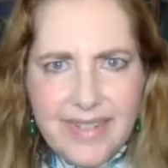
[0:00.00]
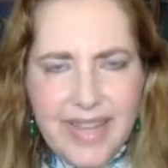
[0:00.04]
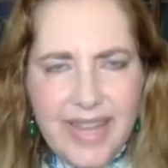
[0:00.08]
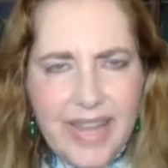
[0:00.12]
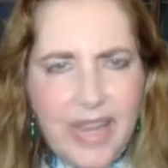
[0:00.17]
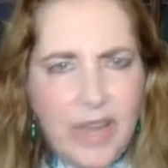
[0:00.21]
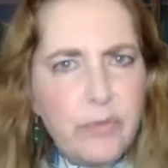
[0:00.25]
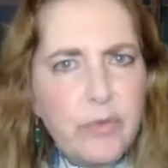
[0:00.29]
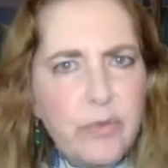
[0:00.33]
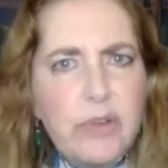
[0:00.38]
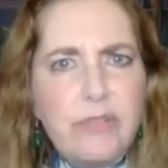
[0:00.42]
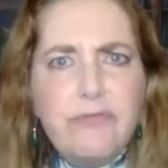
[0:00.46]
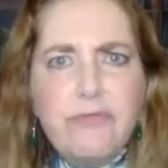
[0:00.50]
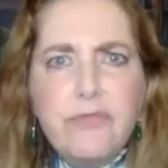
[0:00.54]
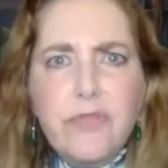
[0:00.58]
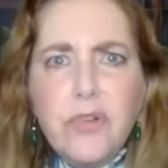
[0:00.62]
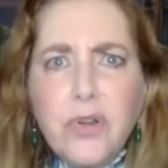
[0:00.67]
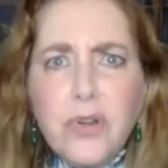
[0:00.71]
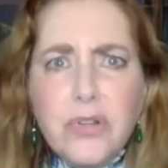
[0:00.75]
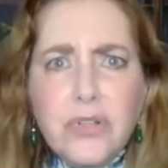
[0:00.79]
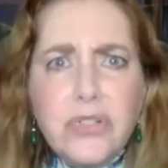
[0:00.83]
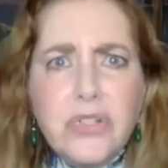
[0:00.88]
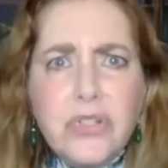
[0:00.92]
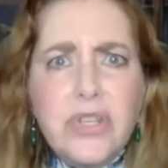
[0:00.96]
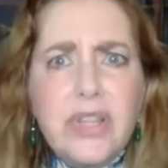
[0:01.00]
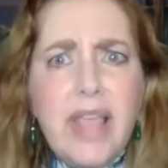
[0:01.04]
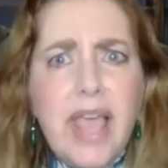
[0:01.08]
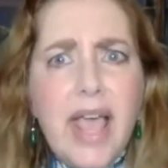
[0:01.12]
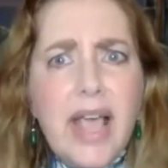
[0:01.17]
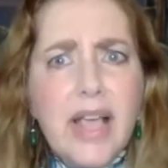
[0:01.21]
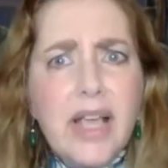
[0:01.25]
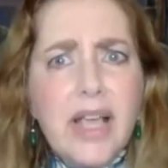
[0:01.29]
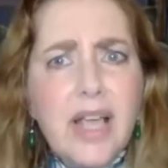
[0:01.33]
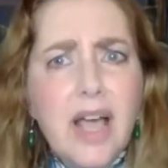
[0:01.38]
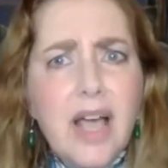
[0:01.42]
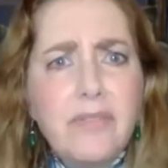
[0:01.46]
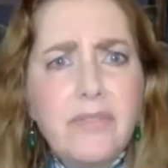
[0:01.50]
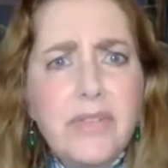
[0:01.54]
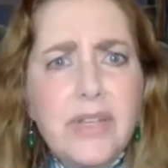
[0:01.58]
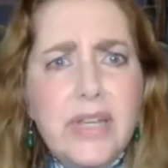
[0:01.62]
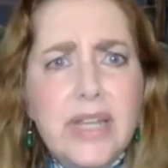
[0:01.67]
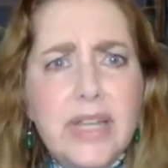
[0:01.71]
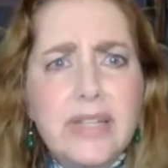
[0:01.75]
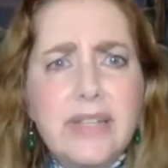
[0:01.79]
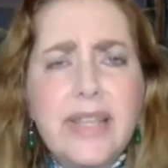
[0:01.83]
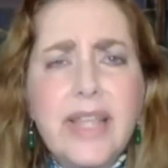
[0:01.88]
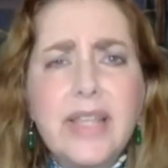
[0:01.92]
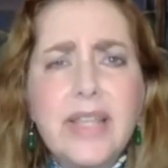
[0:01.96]
It refers to that
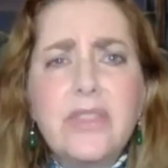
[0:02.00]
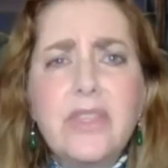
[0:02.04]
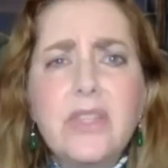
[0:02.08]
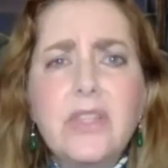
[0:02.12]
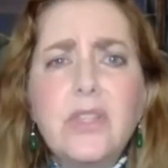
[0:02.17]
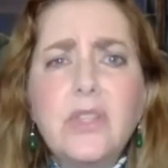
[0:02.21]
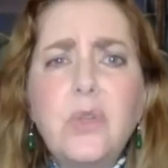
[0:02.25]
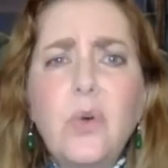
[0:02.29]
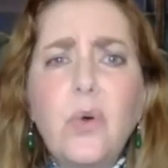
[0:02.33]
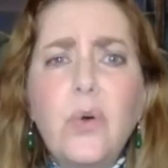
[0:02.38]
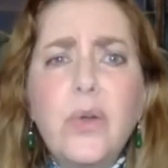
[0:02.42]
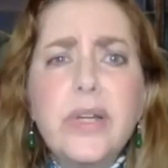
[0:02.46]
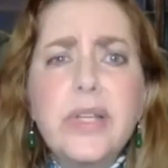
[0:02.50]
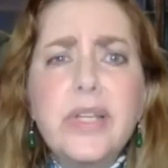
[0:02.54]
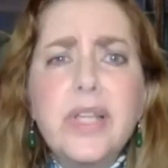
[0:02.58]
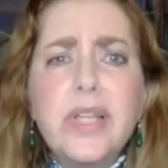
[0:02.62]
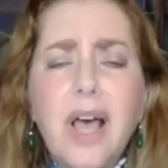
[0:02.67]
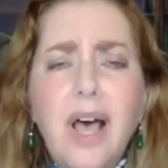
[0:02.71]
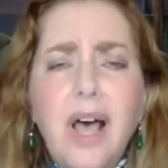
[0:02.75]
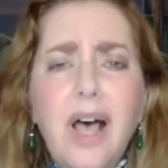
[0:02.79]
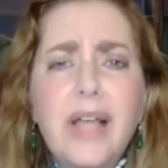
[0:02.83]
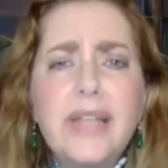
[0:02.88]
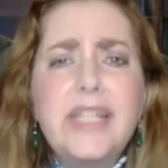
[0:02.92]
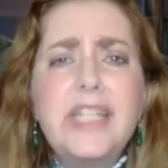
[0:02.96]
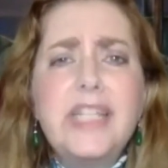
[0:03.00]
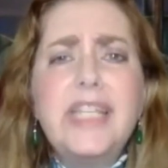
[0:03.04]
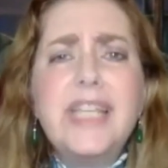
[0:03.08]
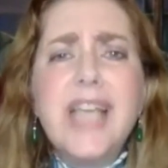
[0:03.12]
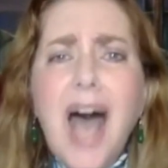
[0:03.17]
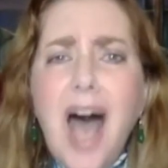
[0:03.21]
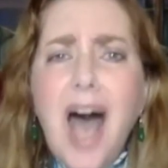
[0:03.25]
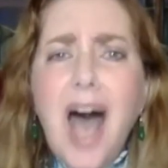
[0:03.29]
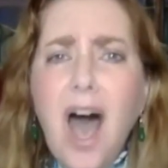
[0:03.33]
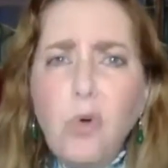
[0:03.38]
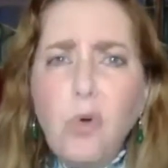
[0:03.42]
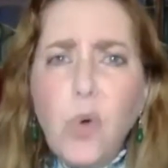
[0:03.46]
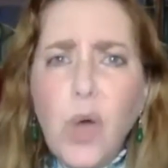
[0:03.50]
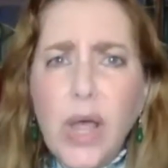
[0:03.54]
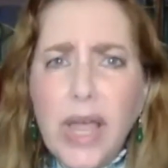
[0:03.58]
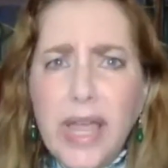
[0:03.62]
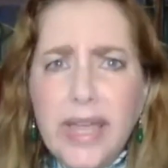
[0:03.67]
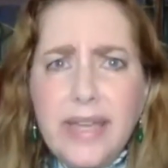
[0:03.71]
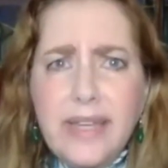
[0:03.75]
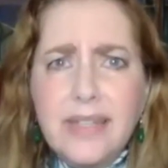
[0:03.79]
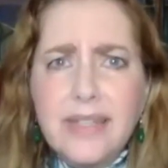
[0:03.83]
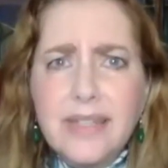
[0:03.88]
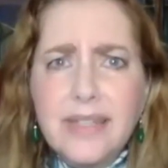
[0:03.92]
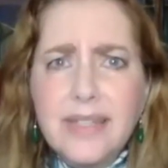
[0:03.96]
covenant that the Lord God, Yahweh,
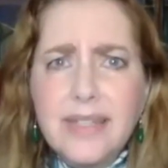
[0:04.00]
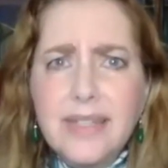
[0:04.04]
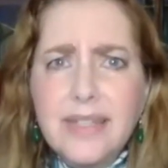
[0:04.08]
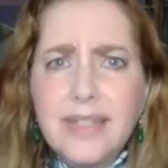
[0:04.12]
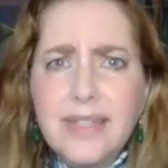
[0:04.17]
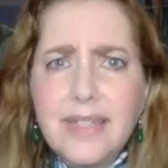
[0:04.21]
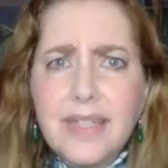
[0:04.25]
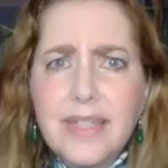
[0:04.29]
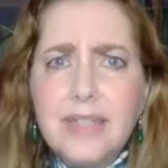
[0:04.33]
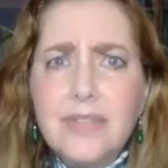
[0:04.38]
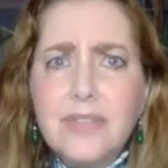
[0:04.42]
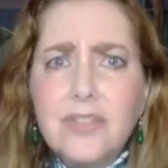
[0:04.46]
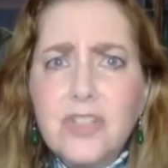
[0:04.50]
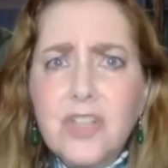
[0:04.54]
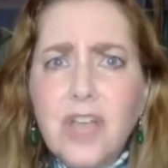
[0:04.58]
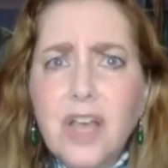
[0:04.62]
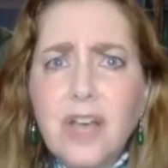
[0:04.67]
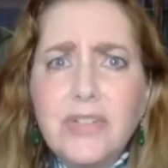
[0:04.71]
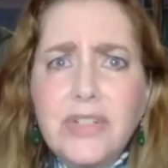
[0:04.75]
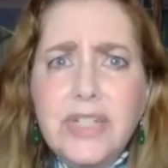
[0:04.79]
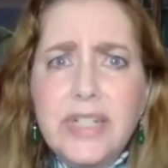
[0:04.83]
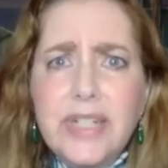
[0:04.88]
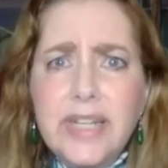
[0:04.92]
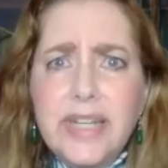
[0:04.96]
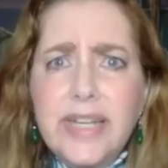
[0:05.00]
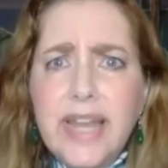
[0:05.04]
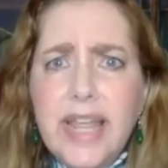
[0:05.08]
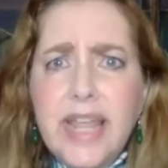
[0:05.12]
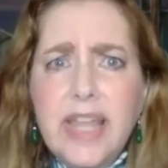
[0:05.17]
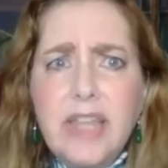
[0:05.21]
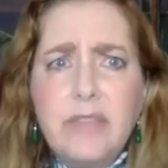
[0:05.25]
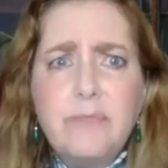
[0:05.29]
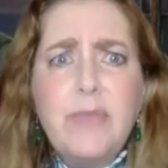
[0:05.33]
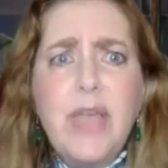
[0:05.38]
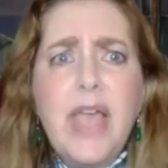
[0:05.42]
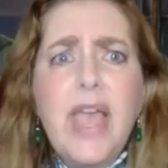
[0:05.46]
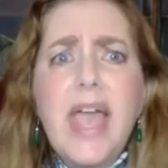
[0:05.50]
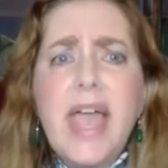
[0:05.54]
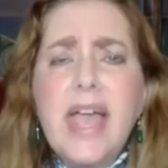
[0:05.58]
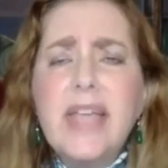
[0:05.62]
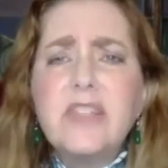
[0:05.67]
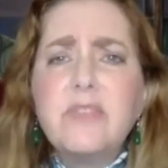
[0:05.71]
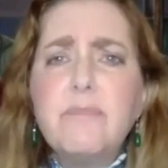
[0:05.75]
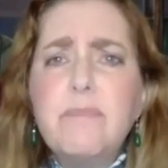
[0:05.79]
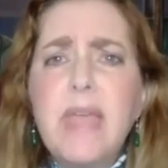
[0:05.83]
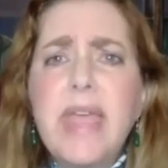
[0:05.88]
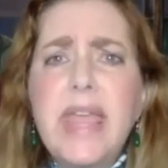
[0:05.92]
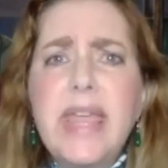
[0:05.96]
his covenant name,
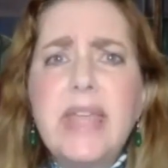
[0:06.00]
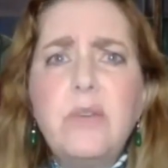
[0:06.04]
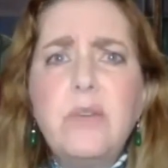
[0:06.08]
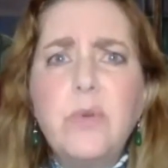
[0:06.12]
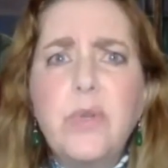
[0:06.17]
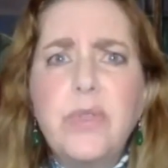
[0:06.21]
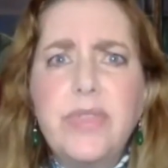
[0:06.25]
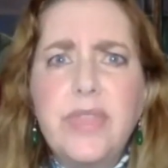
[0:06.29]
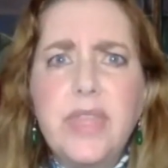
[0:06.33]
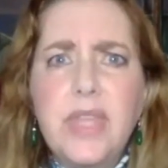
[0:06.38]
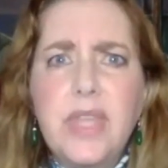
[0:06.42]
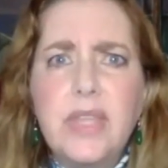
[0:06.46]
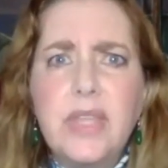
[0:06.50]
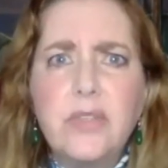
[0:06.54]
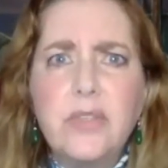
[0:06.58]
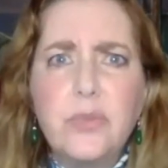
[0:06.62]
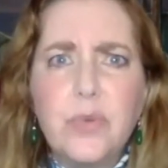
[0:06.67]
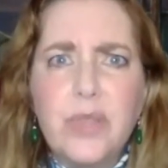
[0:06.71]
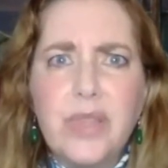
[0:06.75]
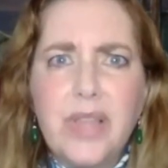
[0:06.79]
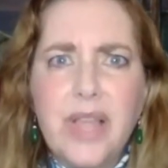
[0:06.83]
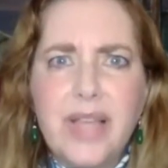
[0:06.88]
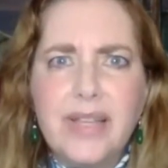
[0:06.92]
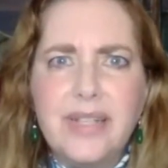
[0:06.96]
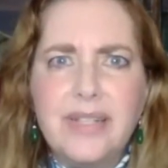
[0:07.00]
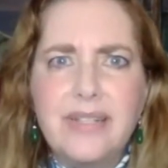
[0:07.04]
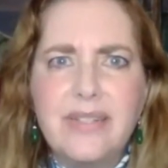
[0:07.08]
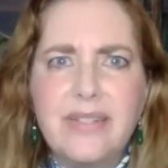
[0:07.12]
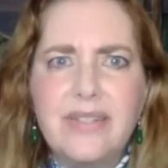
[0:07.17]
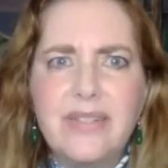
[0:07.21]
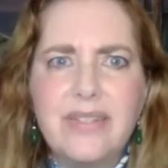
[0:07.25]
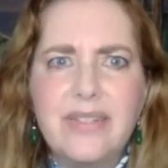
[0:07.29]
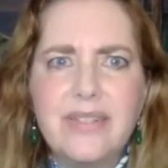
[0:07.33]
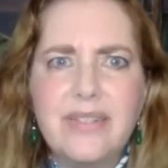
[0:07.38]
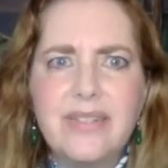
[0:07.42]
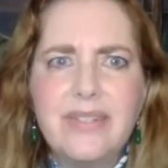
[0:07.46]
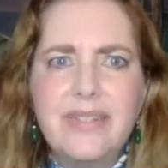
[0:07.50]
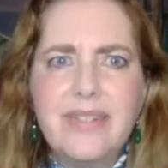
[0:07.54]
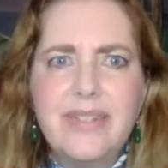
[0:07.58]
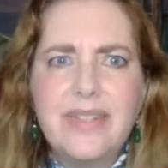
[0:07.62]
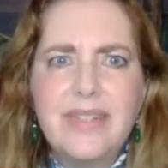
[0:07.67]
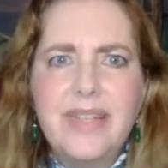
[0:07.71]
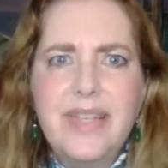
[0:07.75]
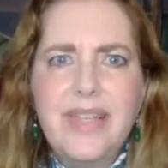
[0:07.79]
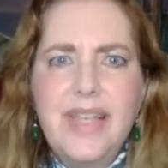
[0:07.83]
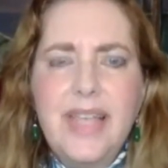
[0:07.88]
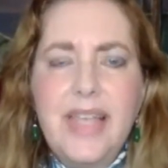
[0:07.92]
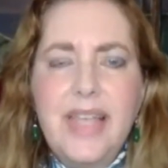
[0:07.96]
has made with the Israelites.
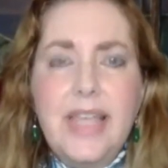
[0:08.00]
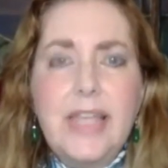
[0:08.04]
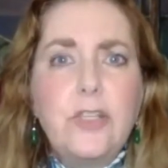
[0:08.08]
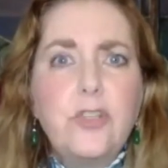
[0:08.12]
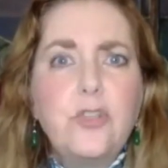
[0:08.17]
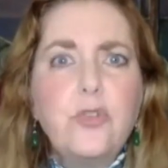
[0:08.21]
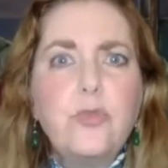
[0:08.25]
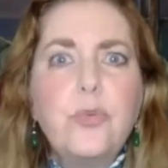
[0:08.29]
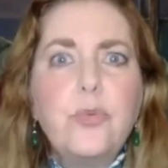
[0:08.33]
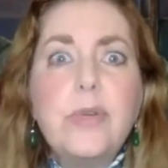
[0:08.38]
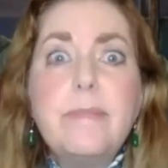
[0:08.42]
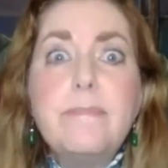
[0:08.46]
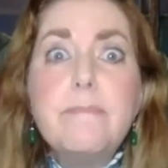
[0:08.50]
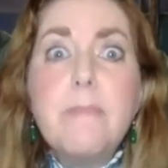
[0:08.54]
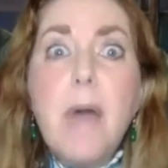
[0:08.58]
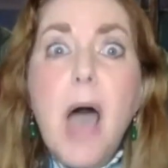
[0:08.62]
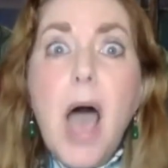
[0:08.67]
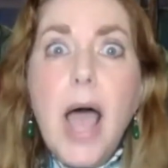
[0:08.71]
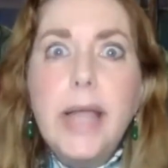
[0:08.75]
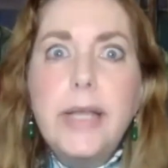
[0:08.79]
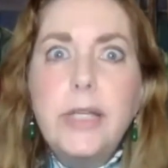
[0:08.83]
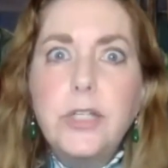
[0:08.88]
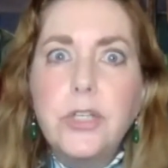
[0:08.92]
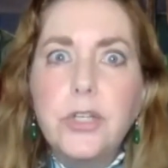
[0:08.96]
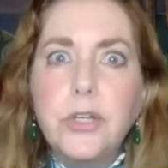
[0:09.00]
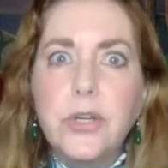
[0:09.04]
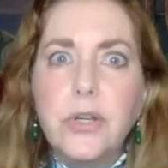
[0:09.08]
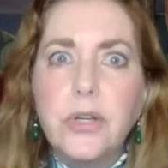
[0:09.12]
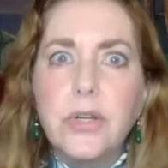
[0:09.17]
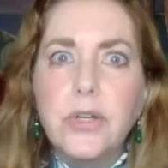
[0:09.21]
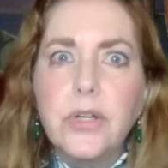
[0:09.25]
It's a reminder